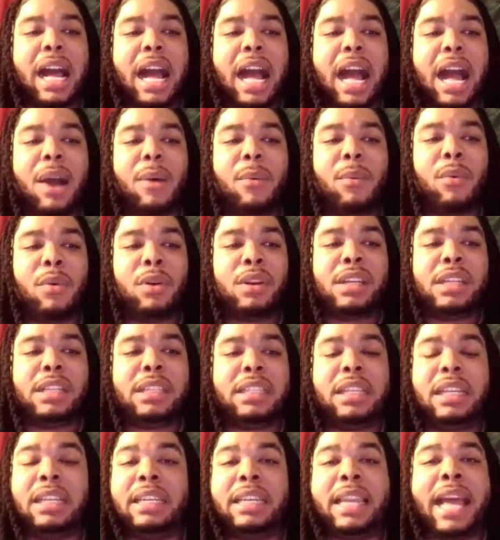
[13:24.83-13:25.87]
I wanted
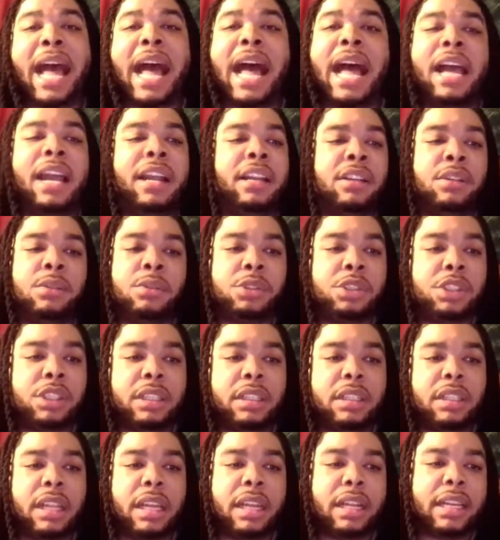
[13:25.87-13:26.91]
to die or no
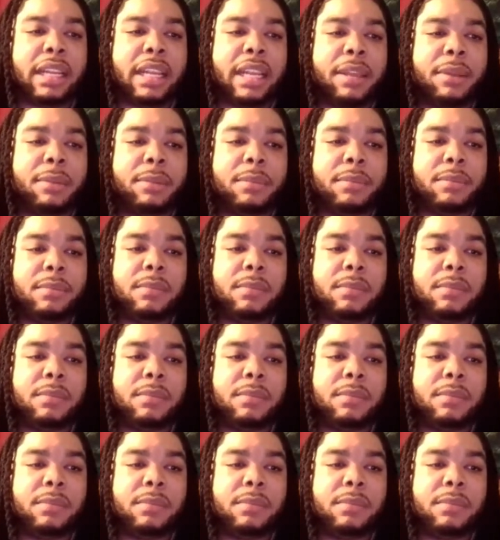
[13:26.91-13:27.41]
shit like that,